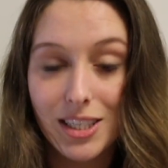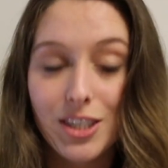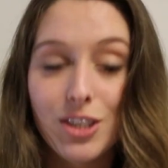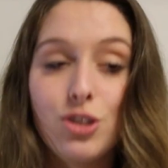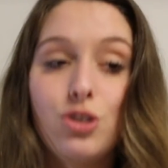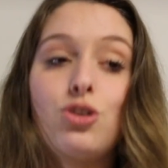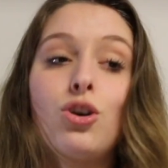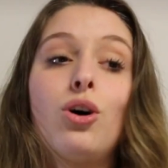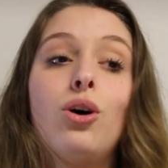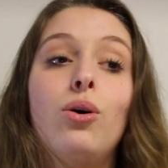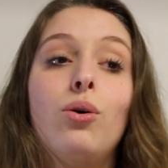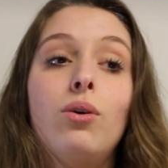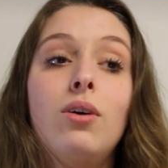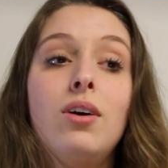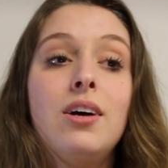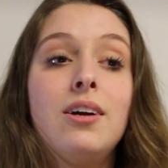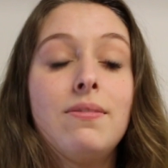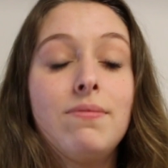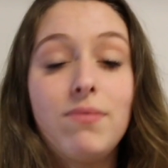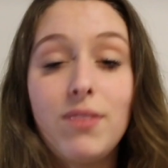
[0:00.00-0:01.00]
So,
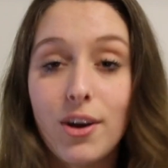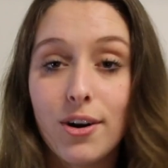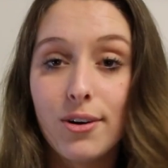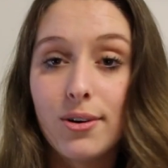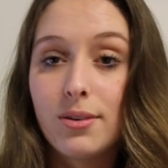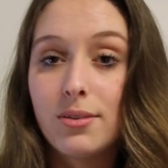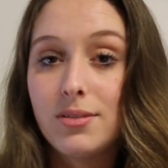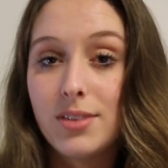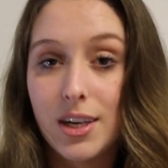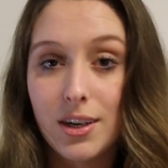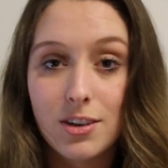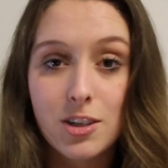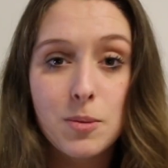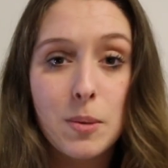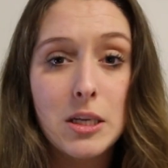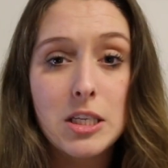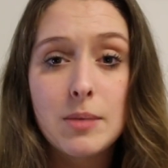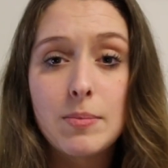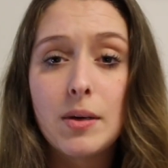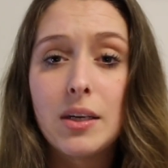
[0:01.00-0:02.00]
you know, take
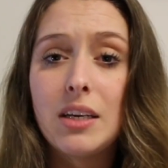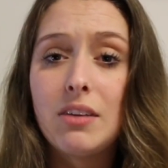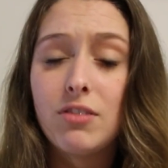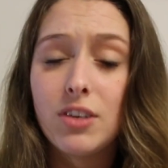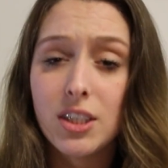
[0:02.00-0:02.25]
responsibility